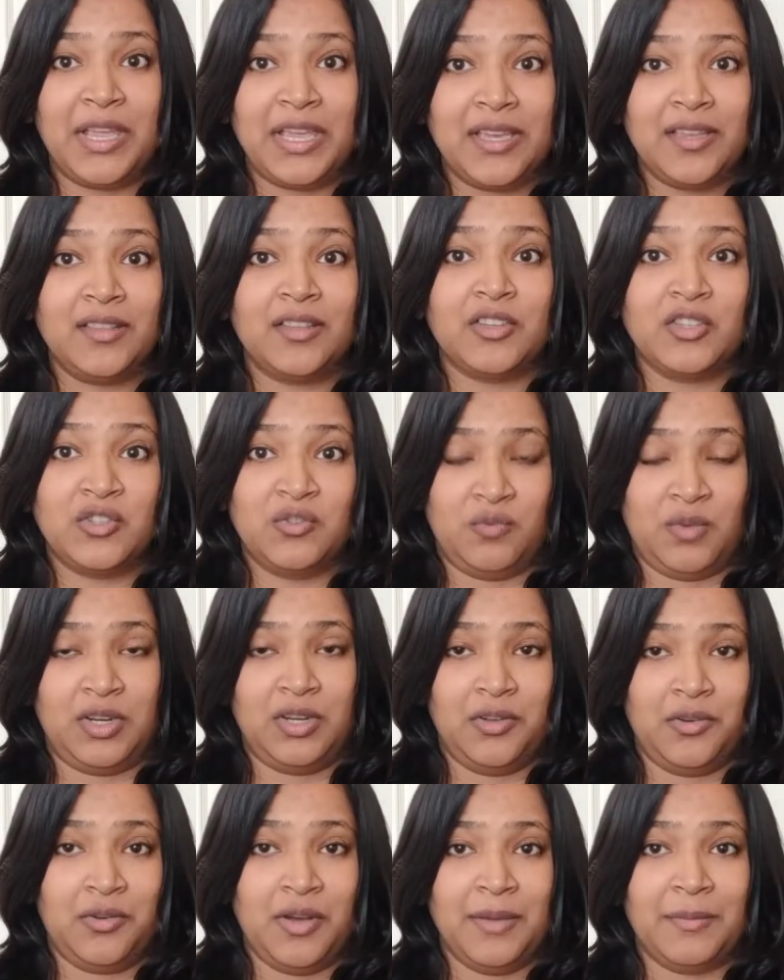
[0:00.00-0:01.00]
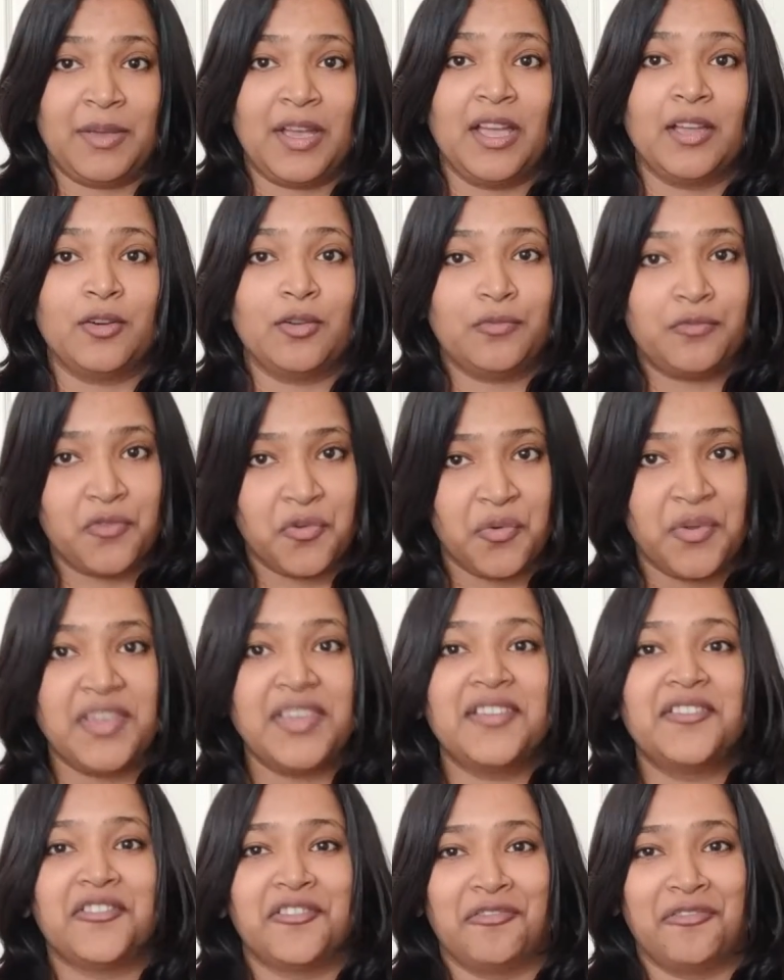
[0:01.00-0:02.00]
making this video, I'm kind of
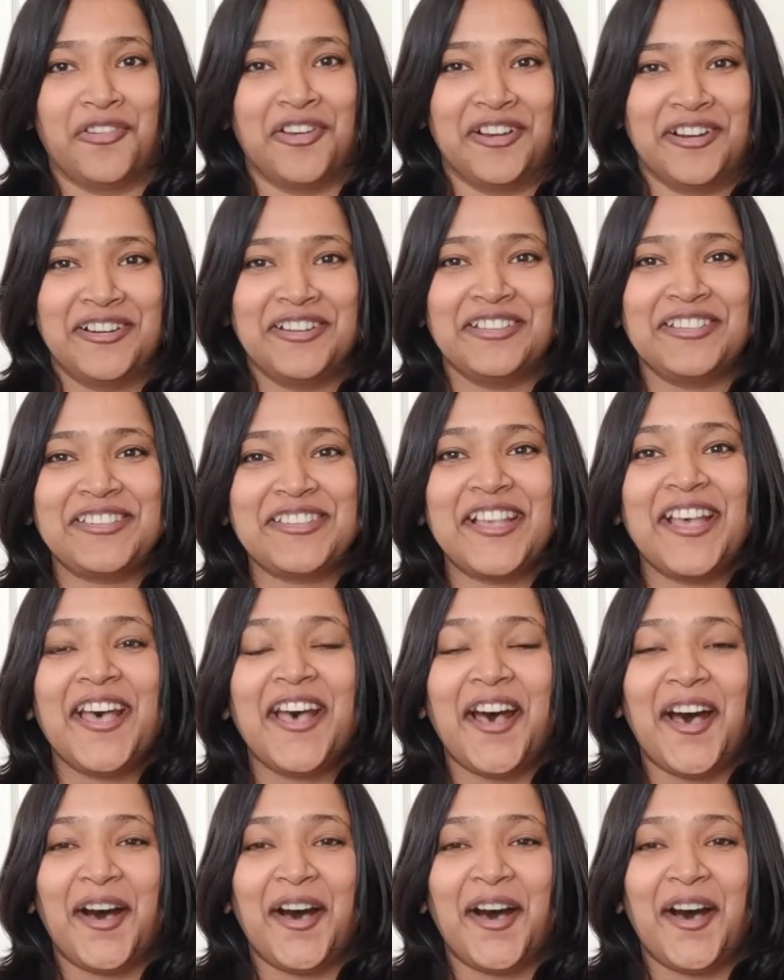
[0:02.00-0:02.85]
going in reverse